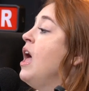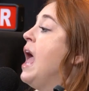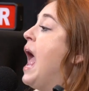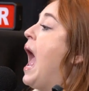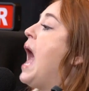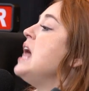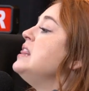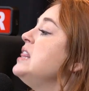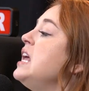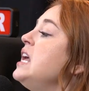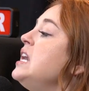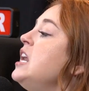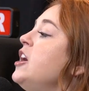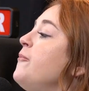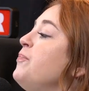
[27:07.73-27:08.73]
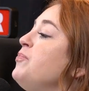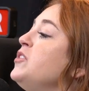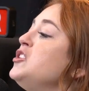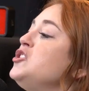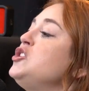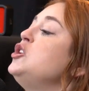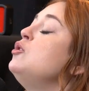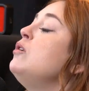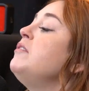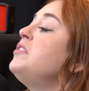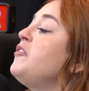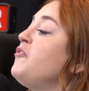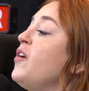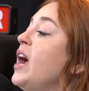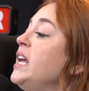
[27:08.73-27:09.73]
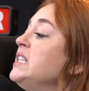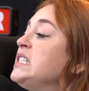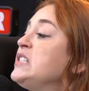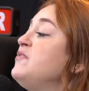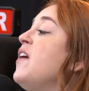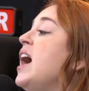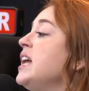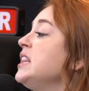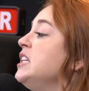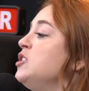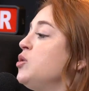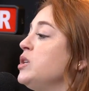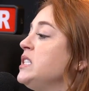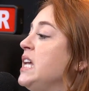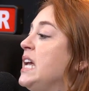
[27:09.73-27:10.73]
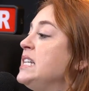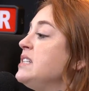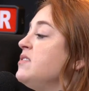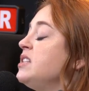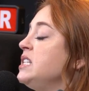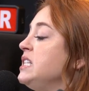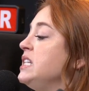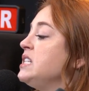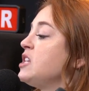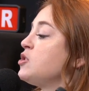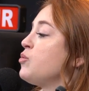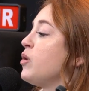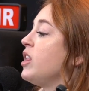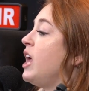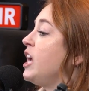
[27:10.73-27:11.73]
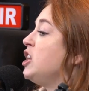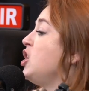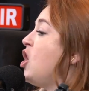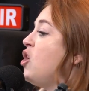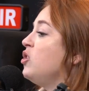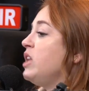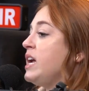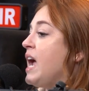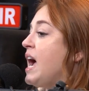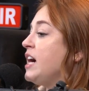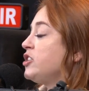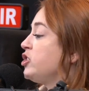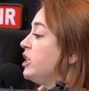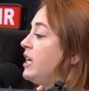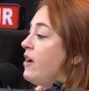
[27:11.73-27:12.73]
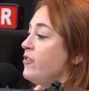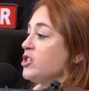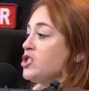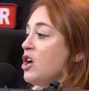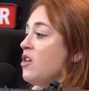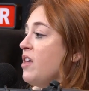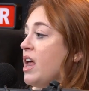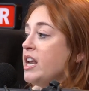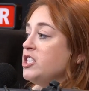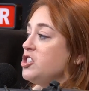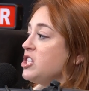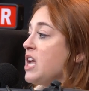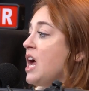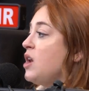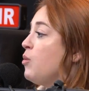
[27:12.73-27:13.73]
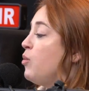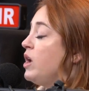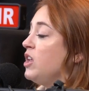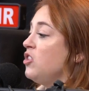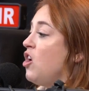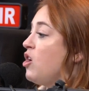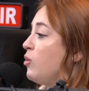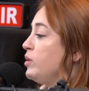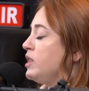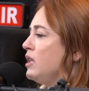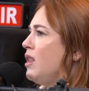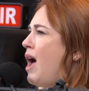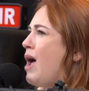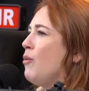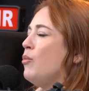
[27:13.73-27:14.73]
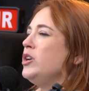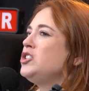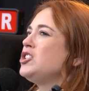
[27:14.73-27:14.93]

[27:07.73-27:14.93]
And then 2 of the friends finally towards the end of the season were like, no, like I actually never saw that. I just kind of went along with the lie, which